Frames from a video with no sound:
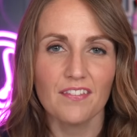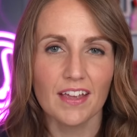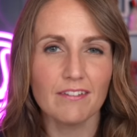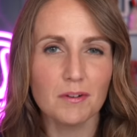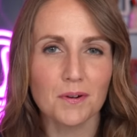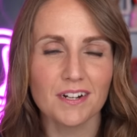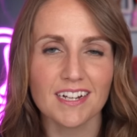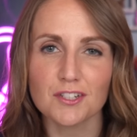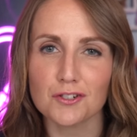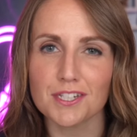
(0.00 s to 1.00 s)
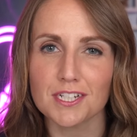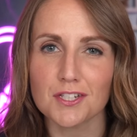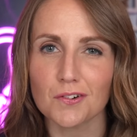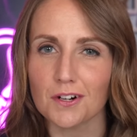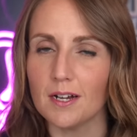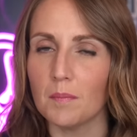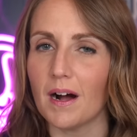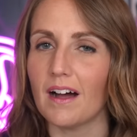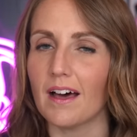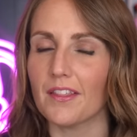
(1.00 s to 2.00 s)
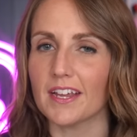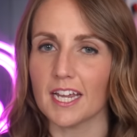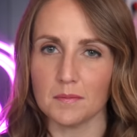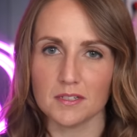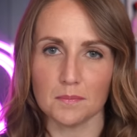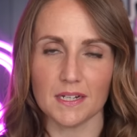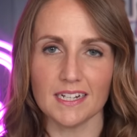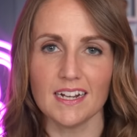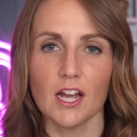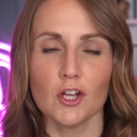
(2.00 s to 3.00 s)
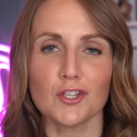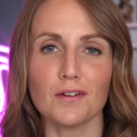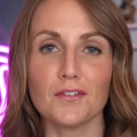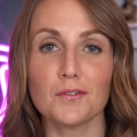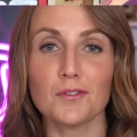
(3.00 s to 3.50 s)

They have a pretty interesting story about how they came to be. So if you